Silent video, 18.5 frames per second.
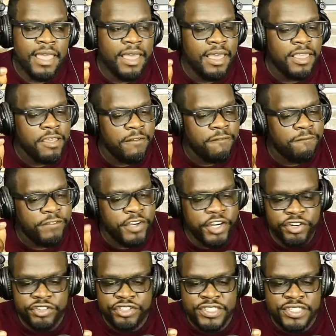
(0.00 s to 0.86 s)
The
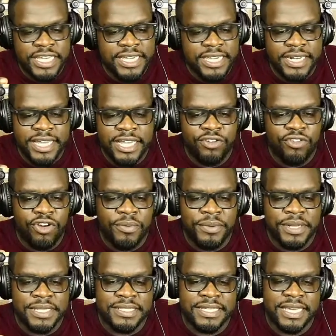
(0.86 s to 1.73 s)
first thing they
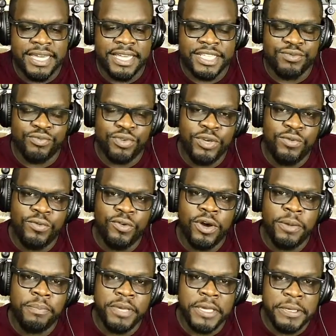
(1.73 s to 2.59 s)
normally say is, we
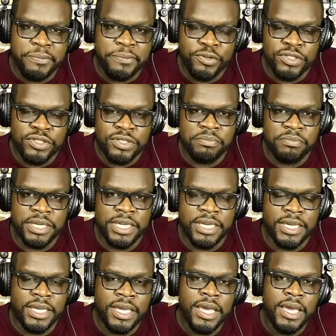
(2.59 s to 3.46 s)
want people to
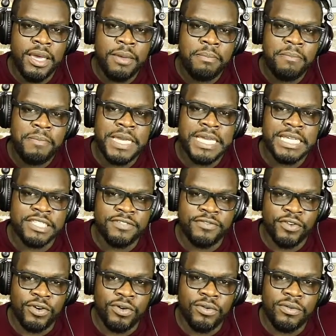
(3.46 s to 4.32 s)
be
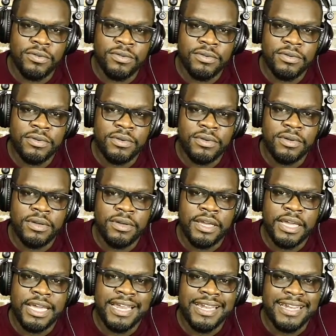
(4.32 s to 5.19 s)
peaceful.
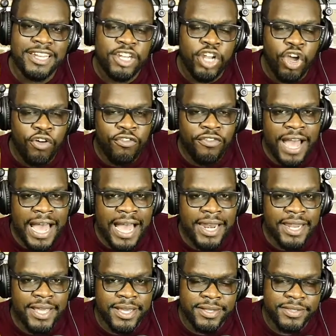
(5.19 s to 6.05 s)
No
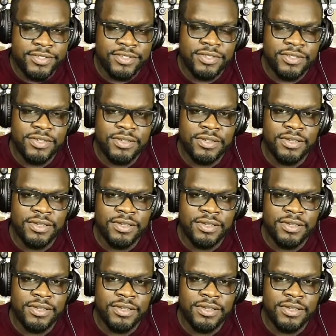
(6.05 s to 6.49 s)
violence.